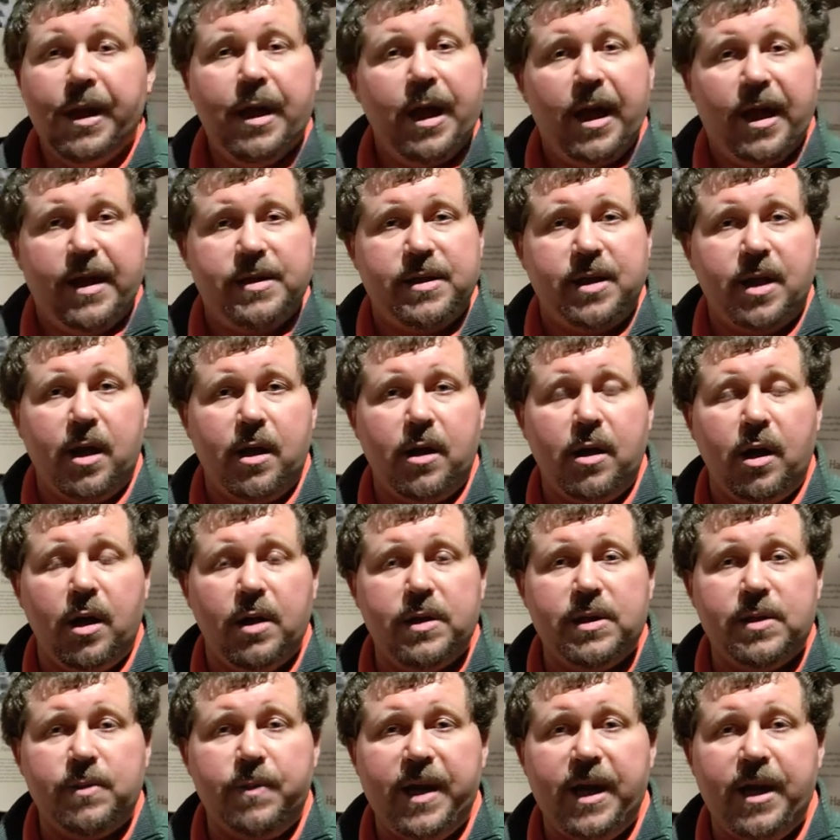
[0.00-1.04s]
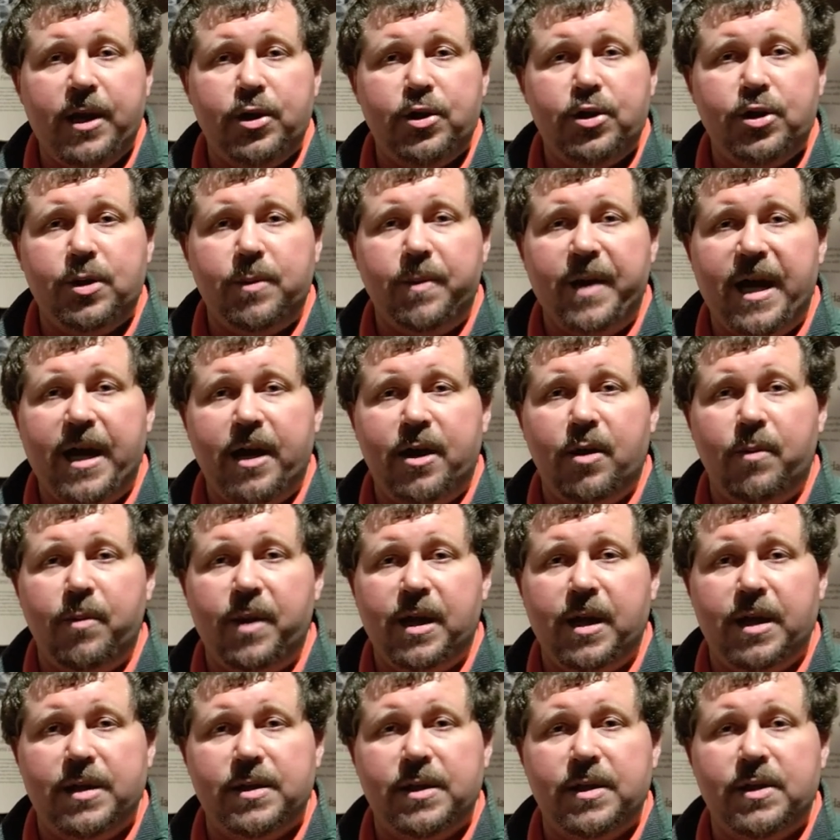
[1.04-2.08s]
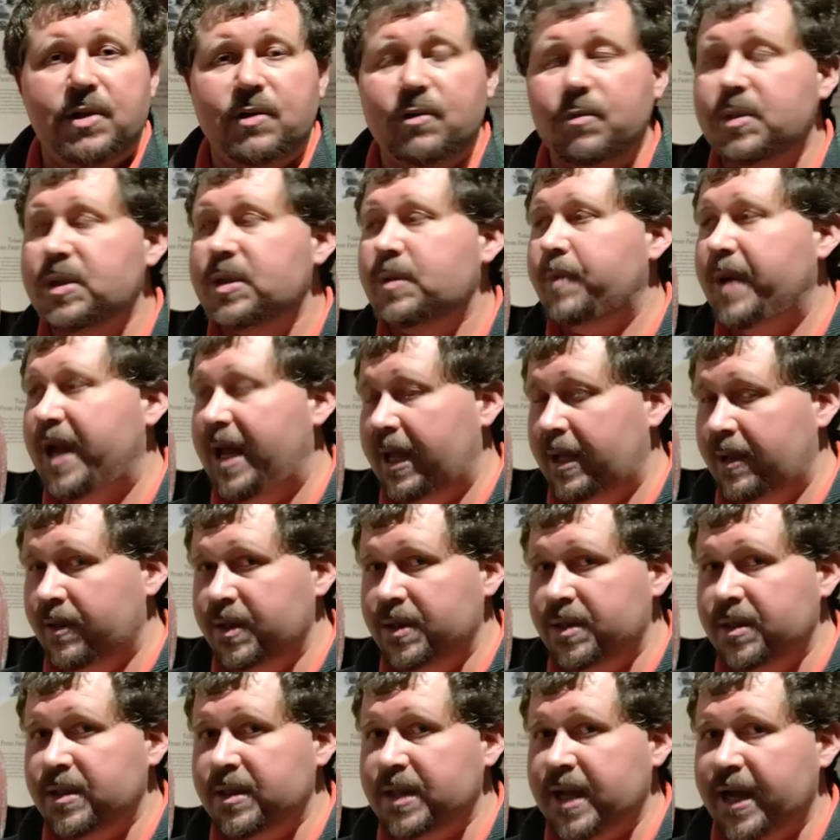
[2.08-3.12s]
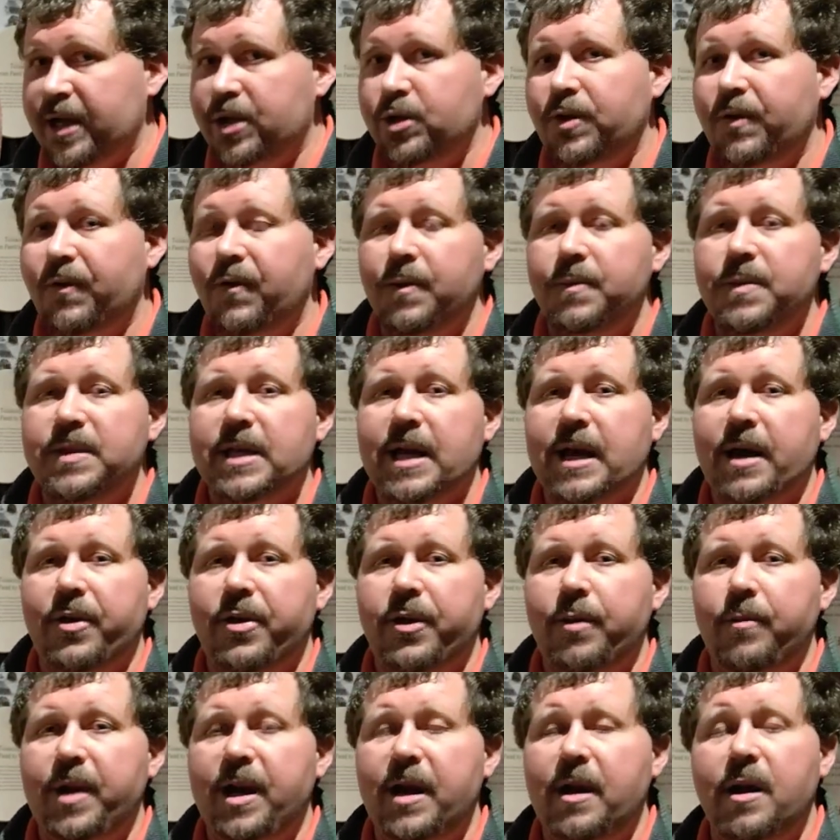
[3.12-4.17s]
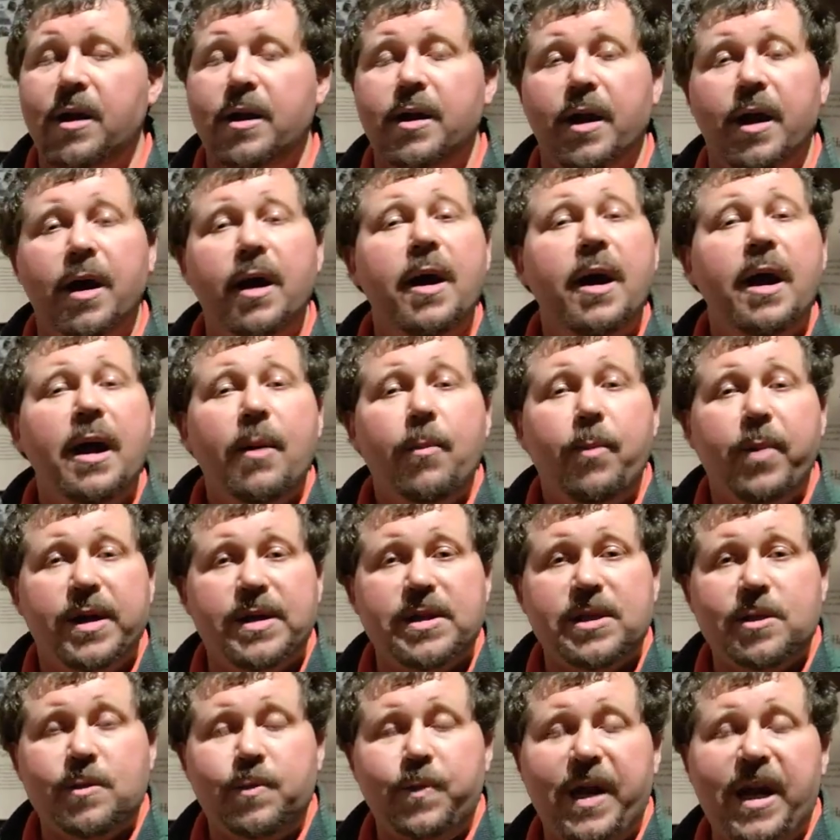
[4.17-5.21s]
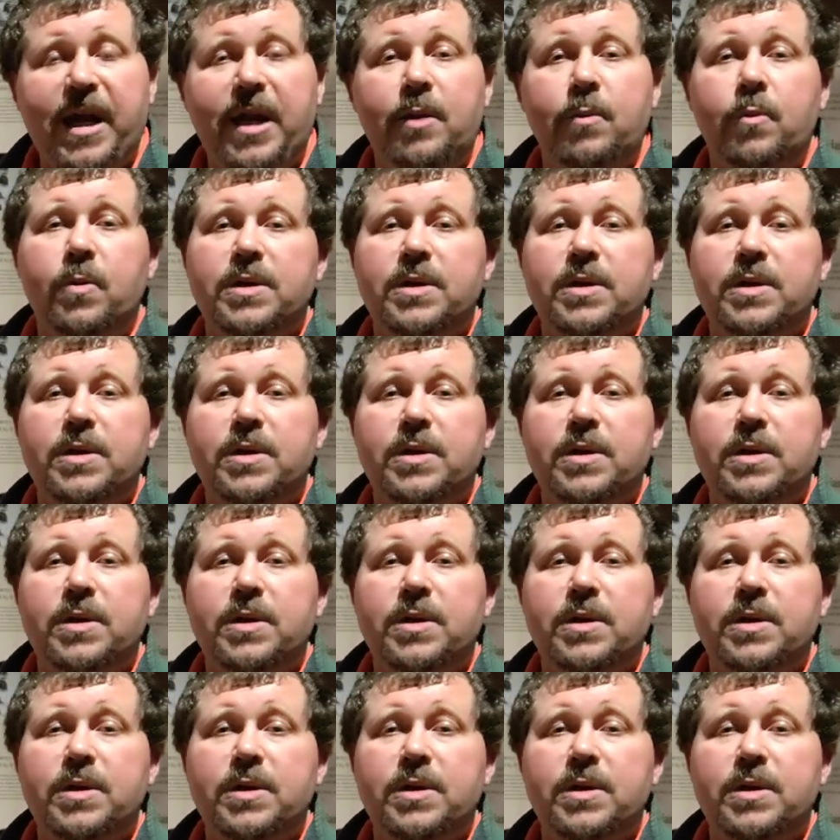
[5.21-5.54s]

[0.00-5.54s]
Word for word: It's not called Spanish tobacco because it's from Spain. This is actually from South America, but Spain